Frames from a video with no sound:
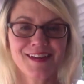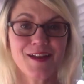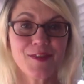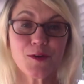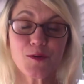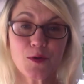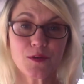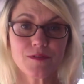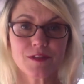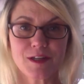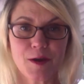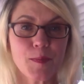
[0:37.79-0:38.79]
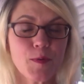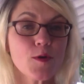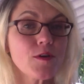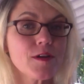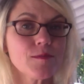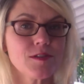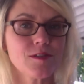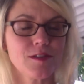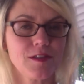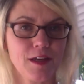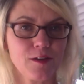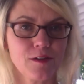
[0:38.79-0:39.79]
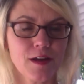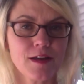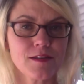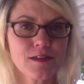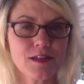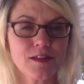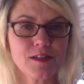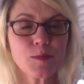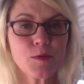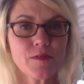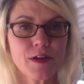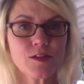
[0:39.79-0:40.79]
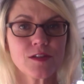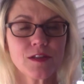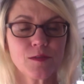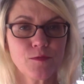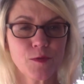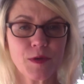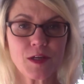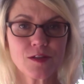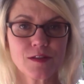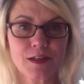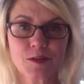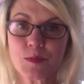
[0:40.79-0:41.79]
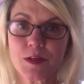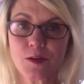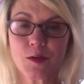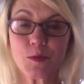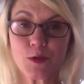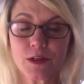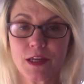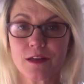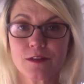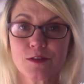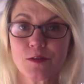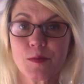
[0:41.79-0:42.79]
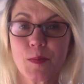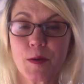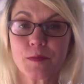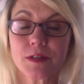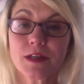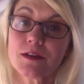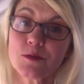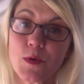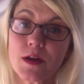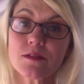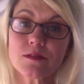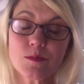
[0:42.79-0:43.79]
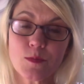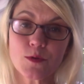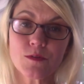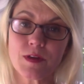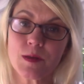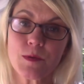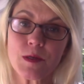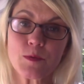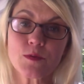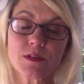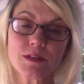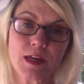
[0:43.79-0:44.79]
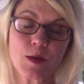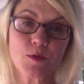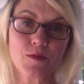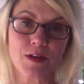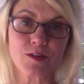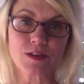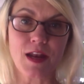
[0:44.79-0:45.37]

The goal of the DARE program is to standardize the tick prevention information that's being communicated to the public, as well as to motivate people to take prevention